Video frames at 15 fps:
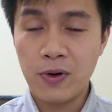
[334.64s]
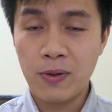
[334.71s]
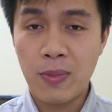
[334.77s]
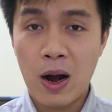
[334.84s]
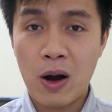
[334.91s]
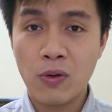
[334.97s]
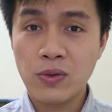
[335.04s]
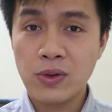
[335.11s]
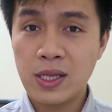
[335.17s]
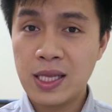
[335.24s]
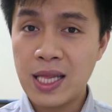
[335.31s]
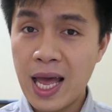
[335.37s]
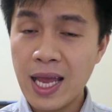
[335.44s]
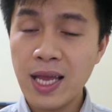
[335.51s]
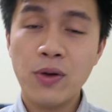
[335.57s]
about
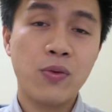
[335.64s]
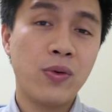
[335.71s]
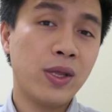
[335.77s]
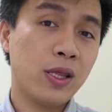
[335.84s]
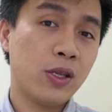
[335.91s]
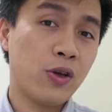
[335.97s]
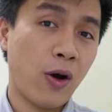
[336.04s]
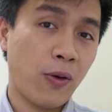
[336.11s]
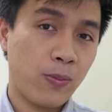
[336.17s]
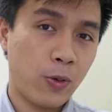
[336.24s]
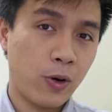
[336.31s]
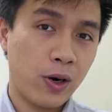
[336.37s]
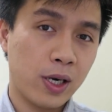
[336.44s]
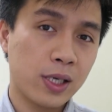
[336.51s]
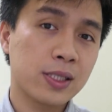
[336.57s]
they with your
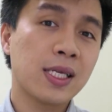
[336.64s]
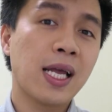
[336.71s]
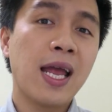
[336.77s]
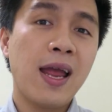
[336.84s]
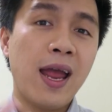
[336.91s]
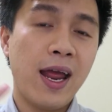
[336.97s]
products,